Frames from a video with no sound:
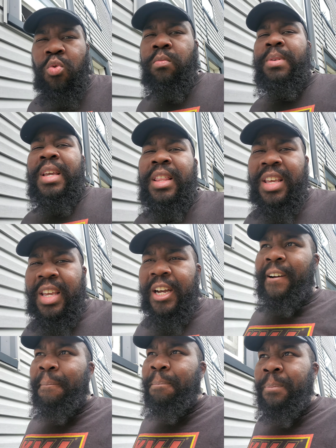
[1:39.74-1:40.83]
will be the
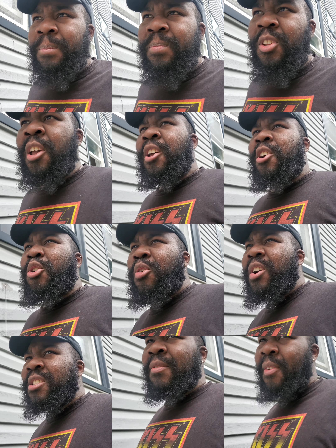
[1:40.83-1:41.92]
um,
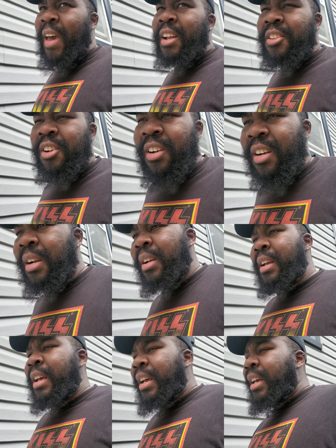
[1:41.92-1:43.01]
Kriss Vector
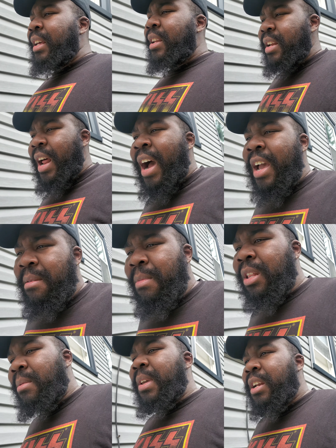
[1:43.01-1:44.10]

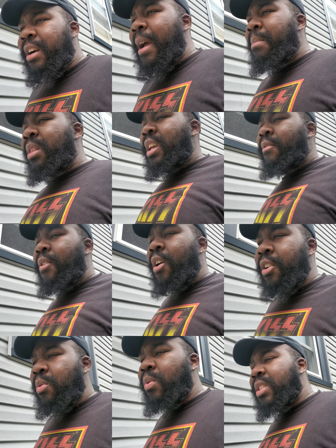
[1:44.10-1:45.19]
9mm, I believe,
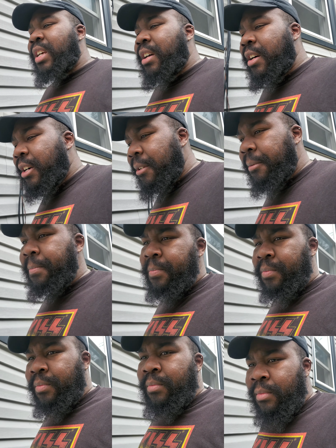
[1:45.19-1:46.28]
are the ones that are,
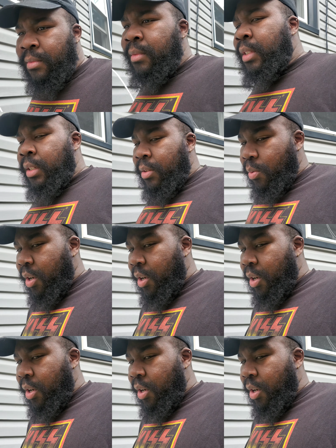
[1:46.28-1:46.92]
what do